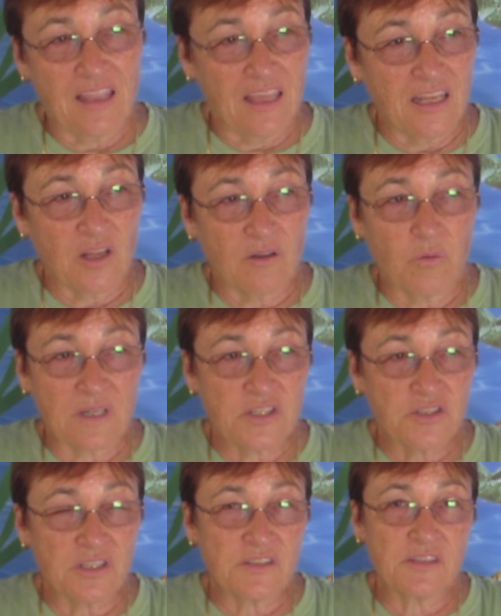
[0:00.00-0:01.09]
Any
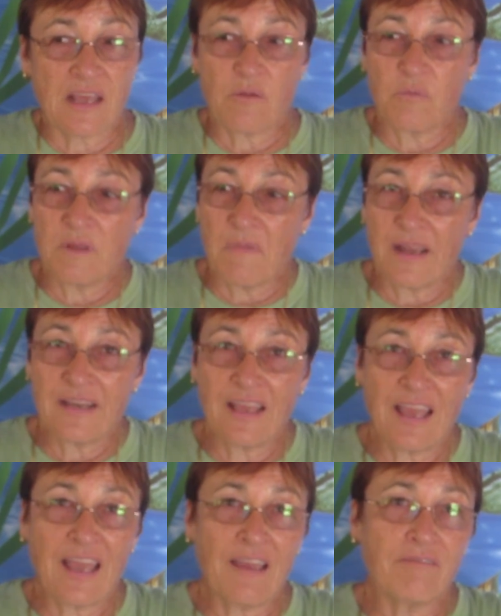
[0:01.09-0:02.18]
questions that we might
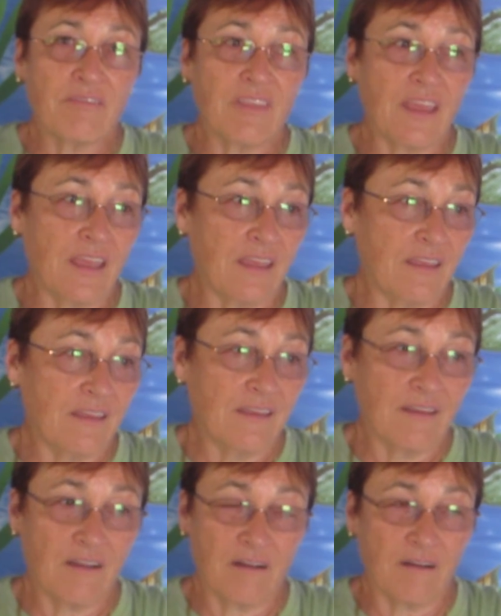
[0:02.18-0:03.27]
have, they
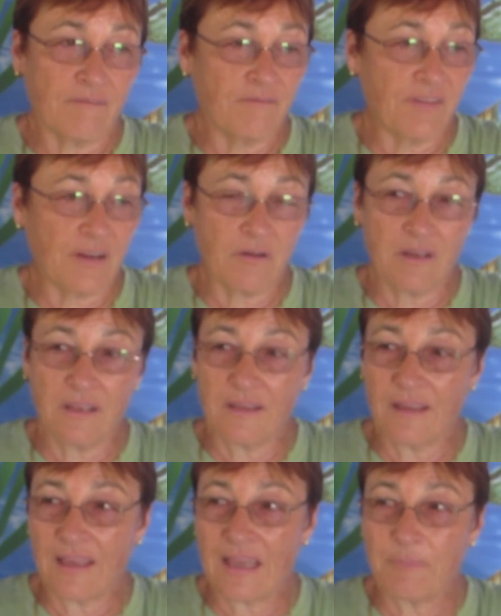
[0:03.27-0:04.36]
are very
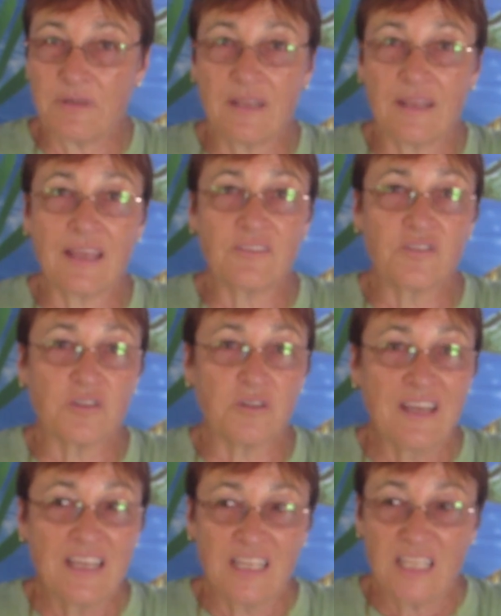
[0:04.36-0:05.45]
happy to
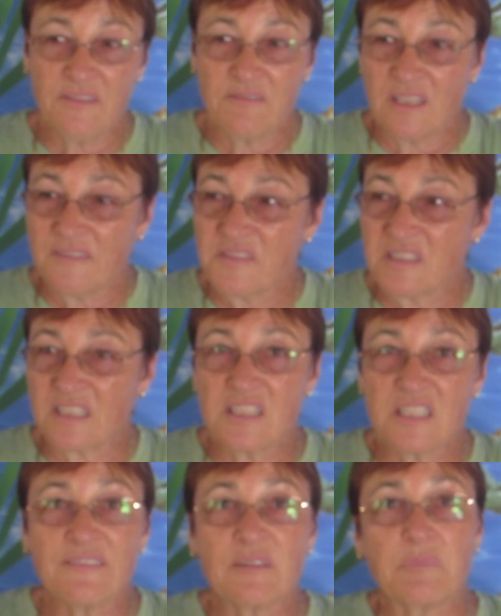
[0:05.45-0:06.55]
answer, even if six
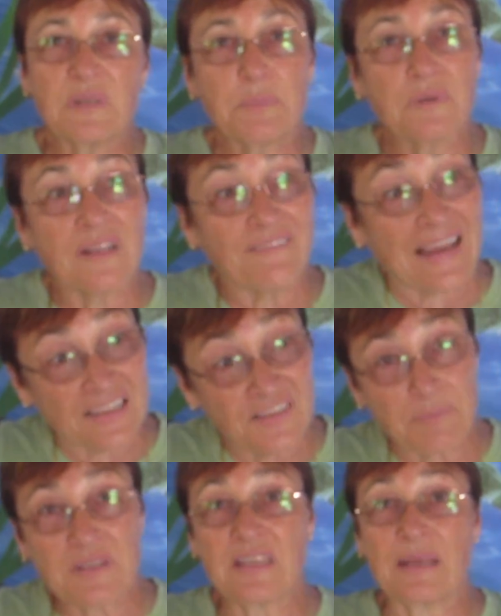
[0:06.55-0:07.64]
different people have asked
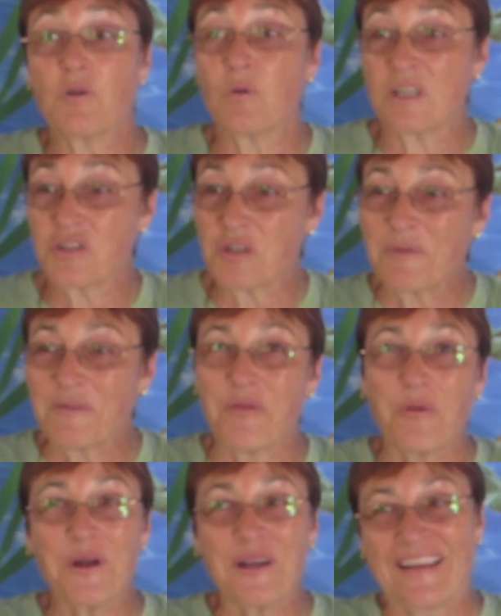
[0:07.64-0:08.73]
them the same question
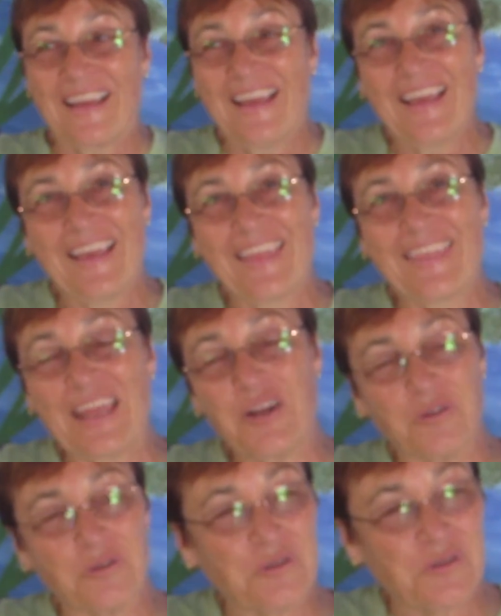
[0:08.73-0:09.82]
before. They
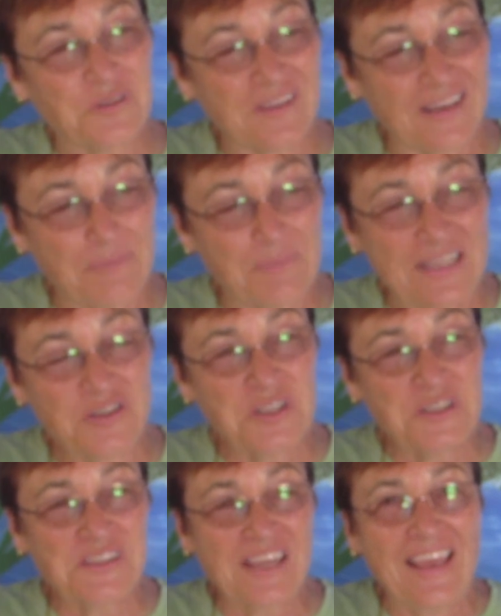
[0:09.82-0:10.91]
don't lose
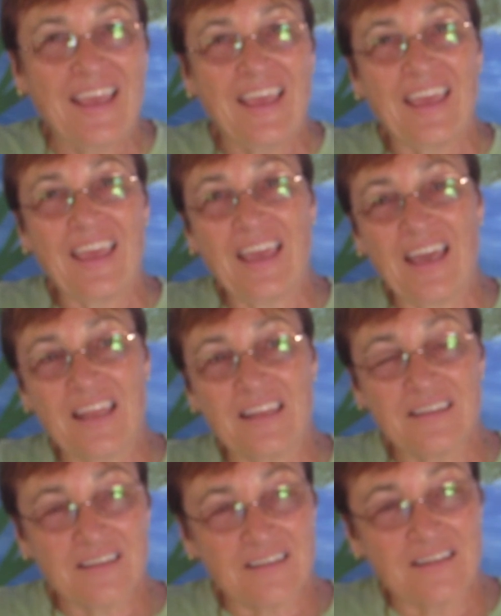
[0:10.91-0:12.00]
patience,
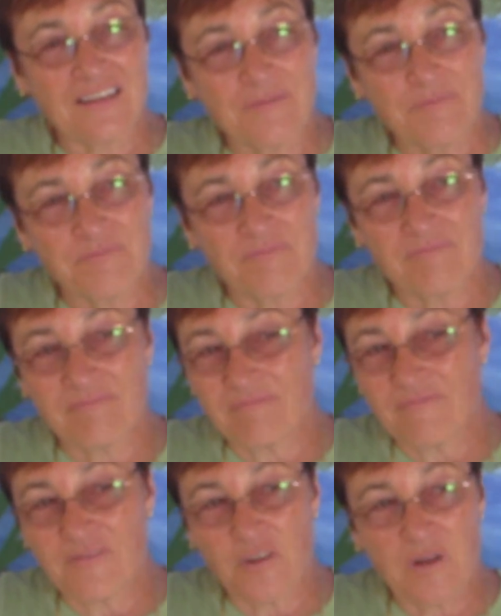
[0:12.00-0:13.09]
and
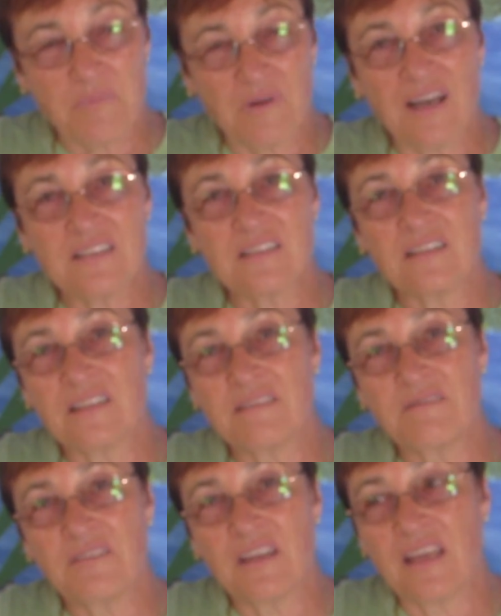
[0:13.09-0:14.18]
very
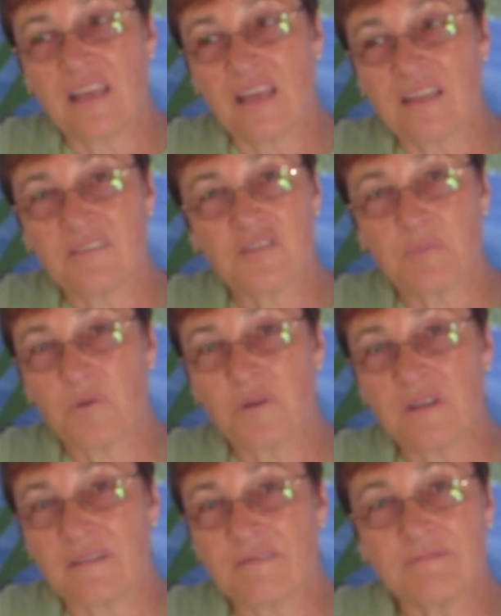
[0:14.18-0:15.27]
positive and
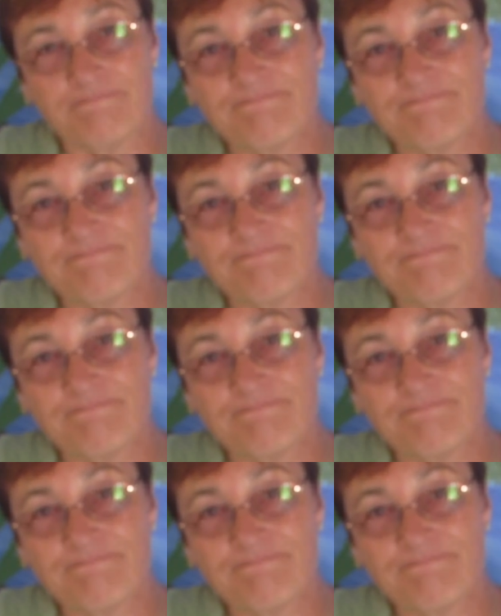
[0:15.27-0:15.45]
supportive.